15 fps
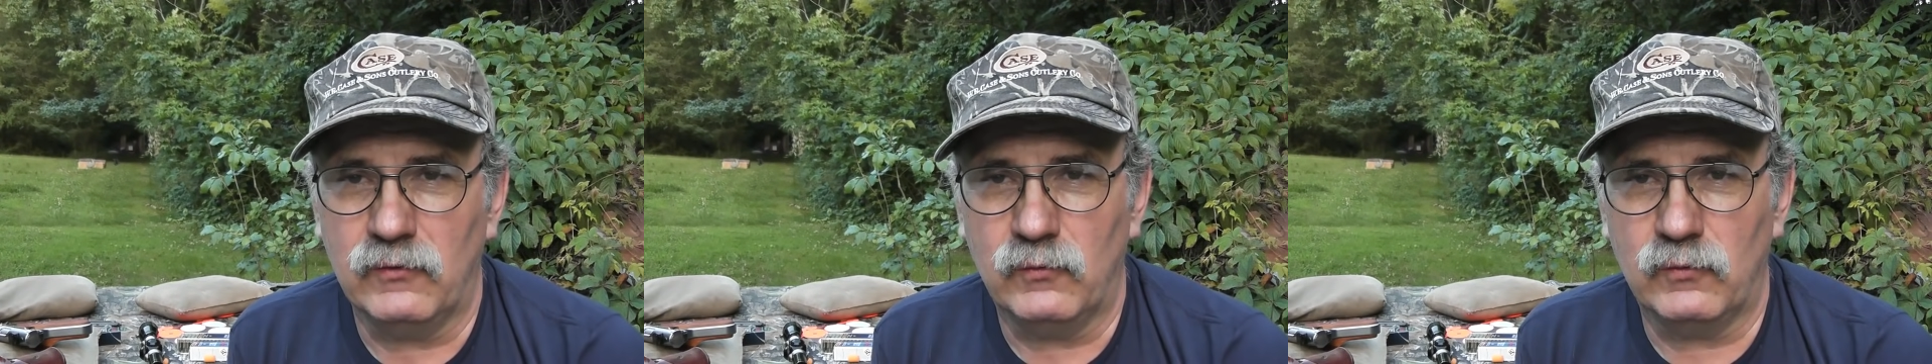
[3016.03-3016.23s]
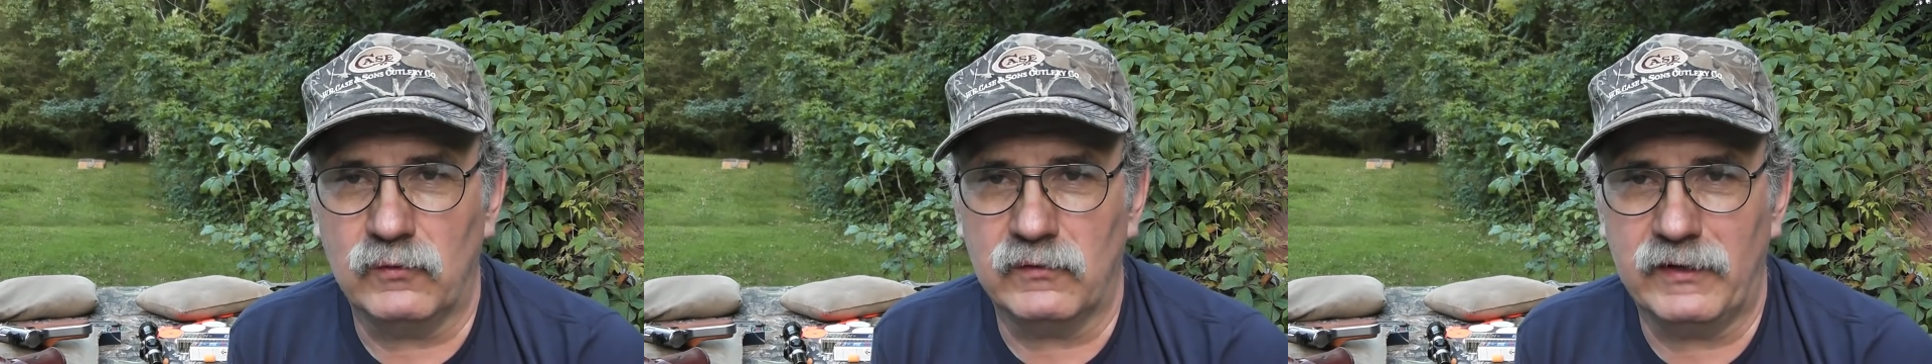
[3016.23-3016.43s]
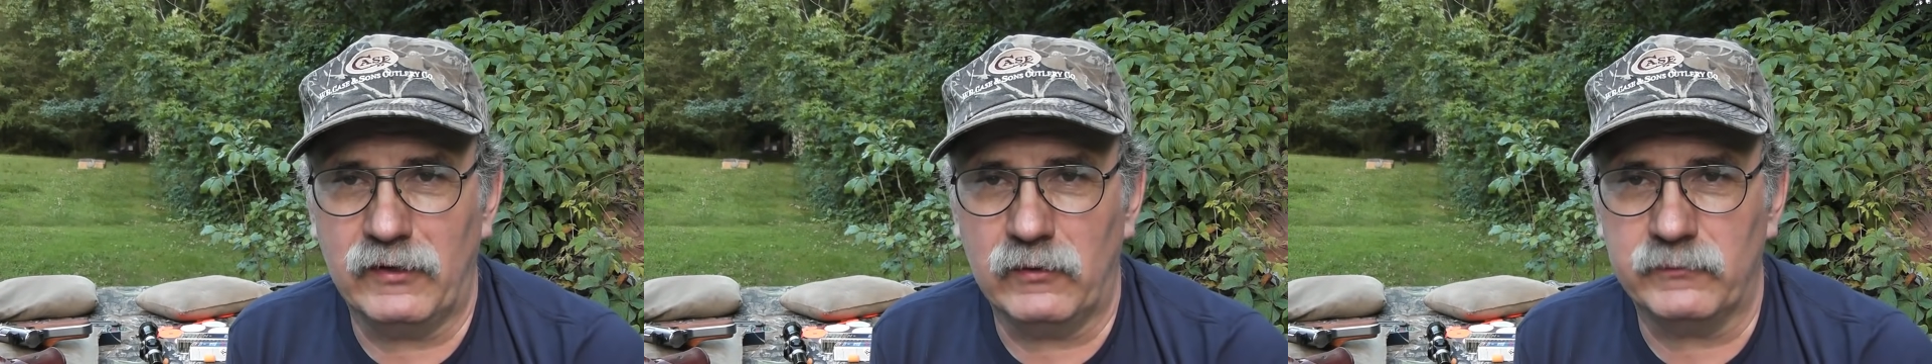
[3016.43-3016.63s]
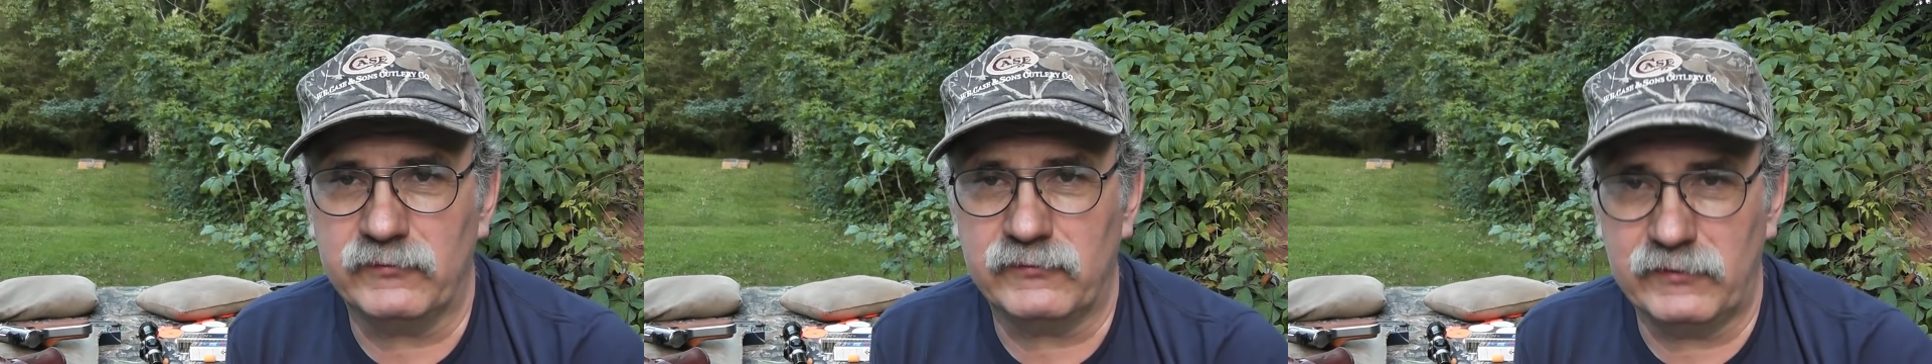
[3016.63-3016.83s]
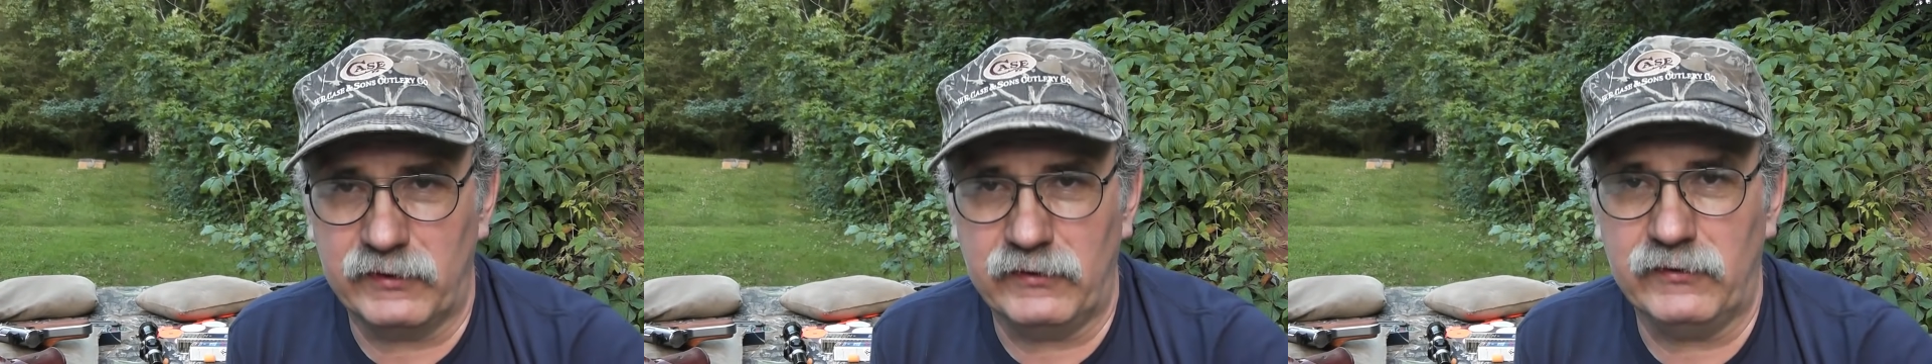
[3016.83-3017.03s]
will help
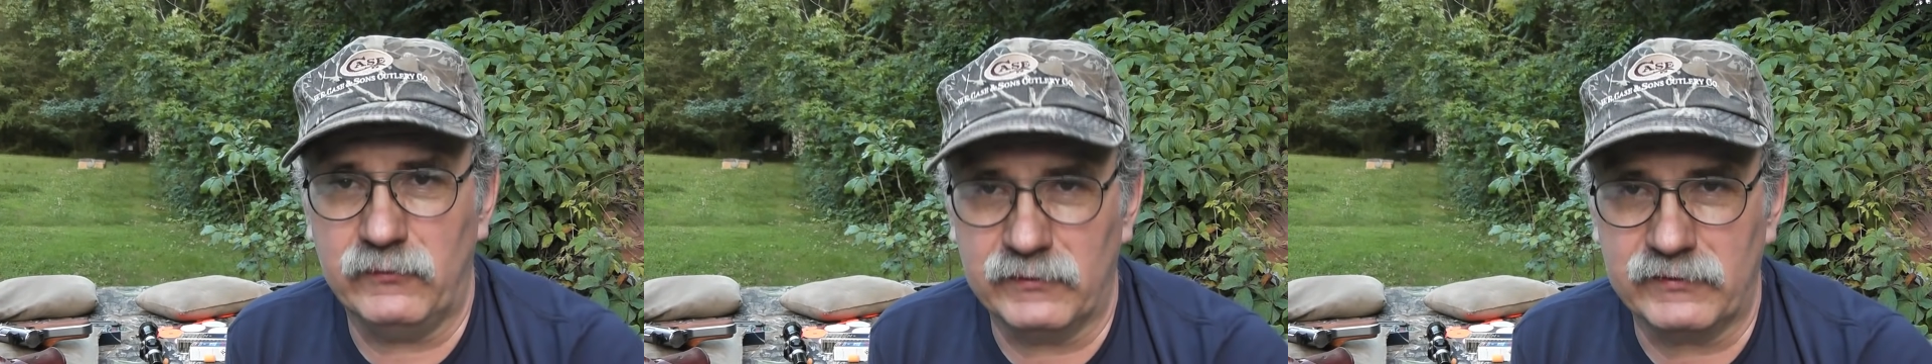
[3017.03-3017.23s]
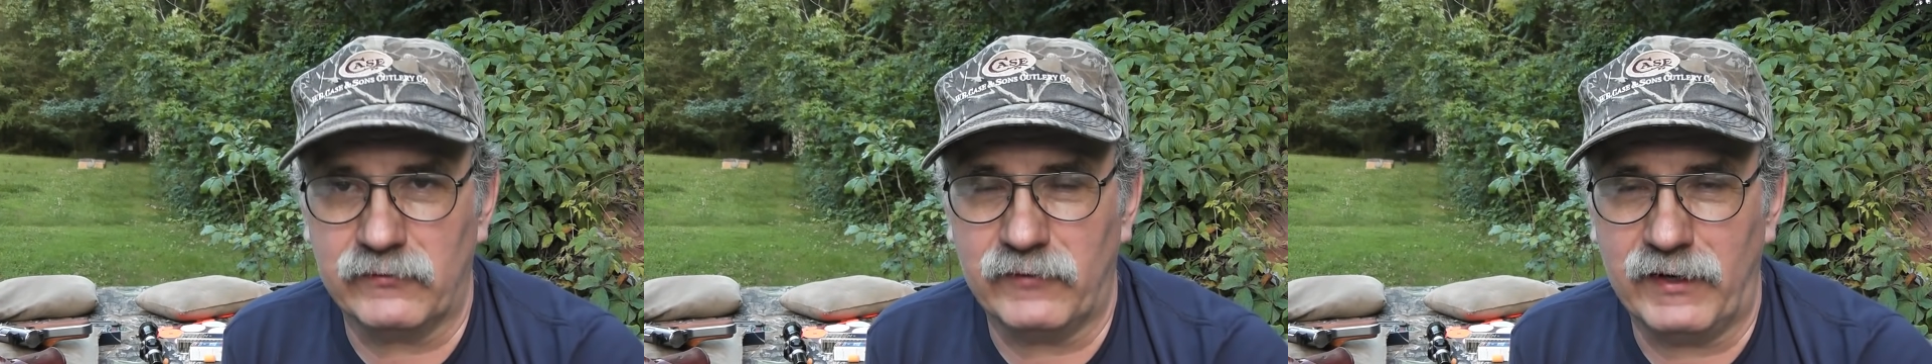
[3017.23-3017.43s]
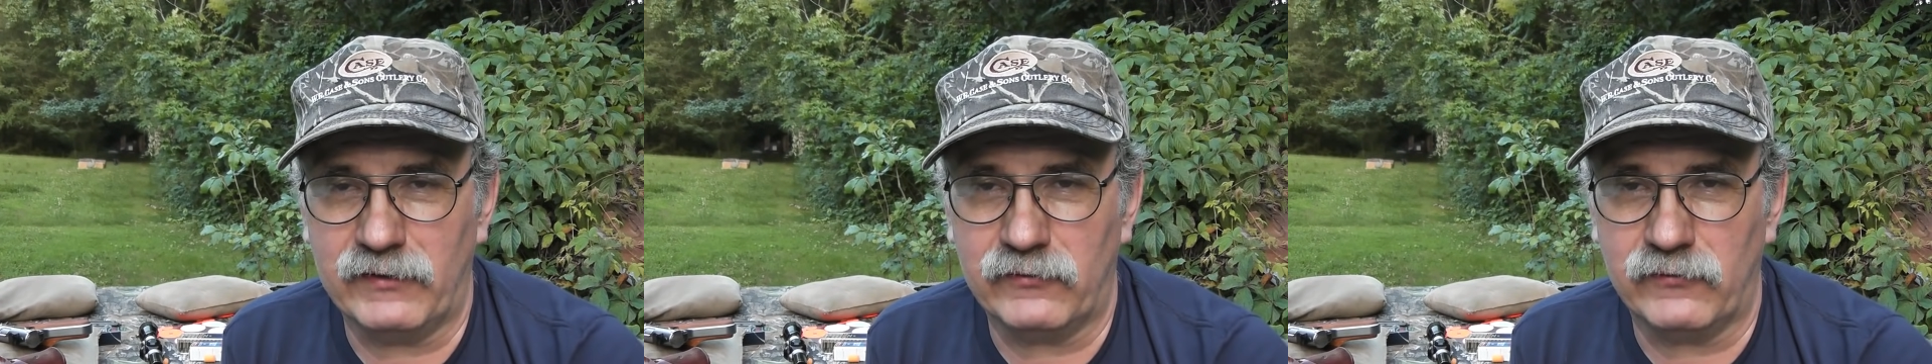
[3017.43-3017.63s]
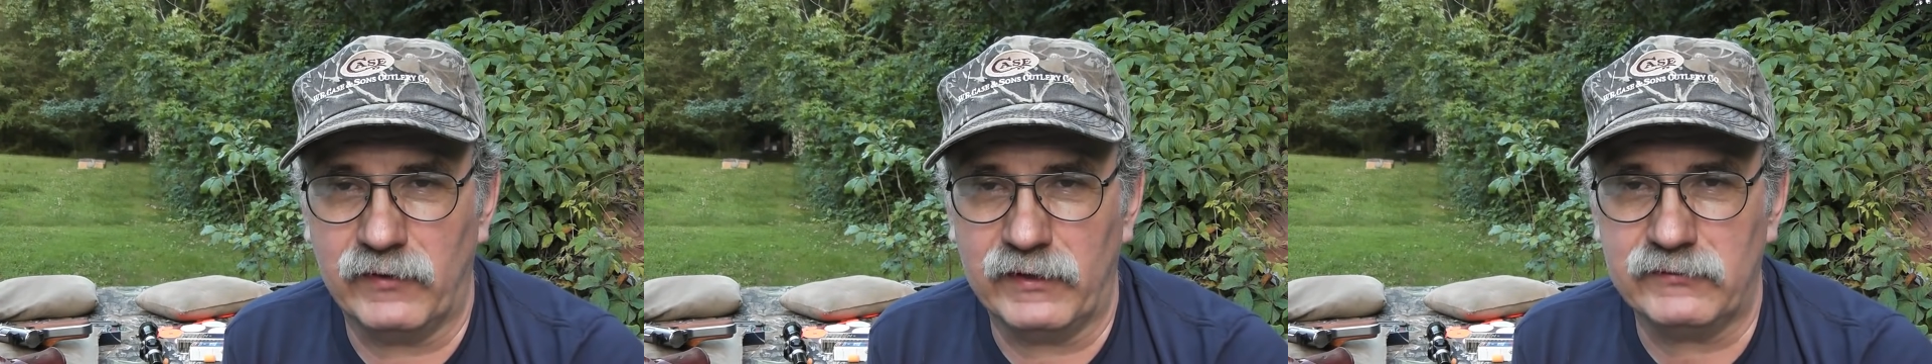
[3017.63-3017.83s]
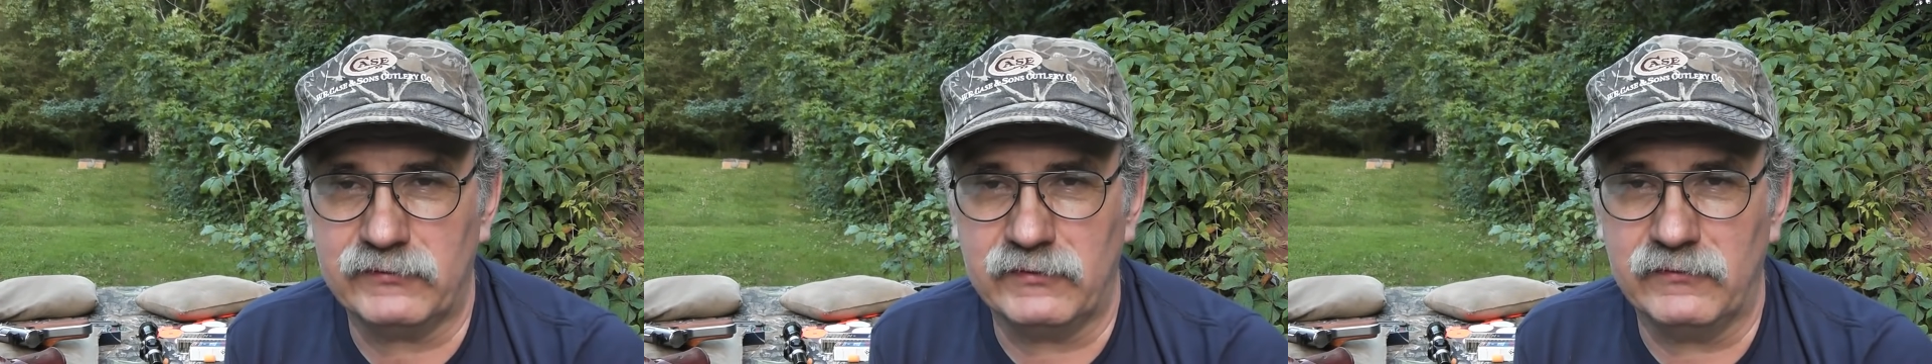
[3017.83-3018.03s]
steer you in the right
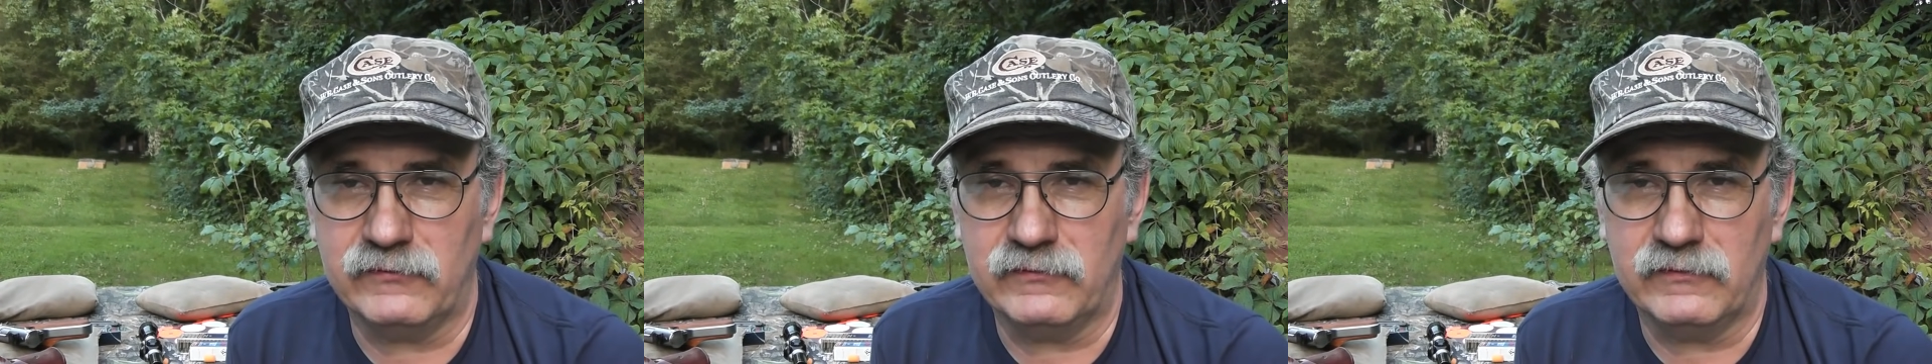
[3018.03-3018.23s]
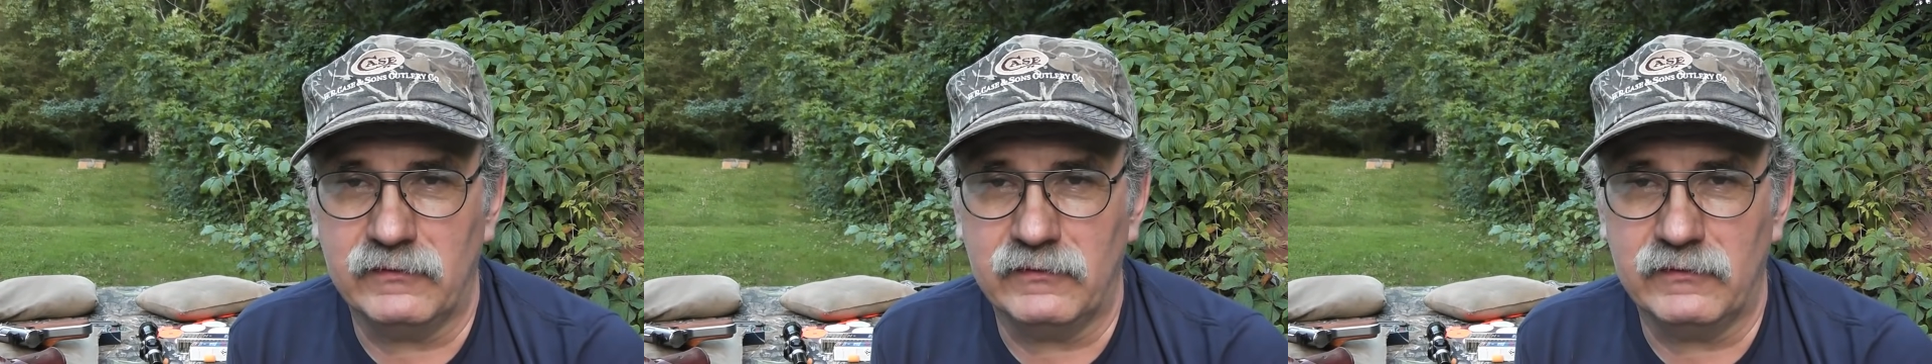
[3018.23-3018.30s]
direction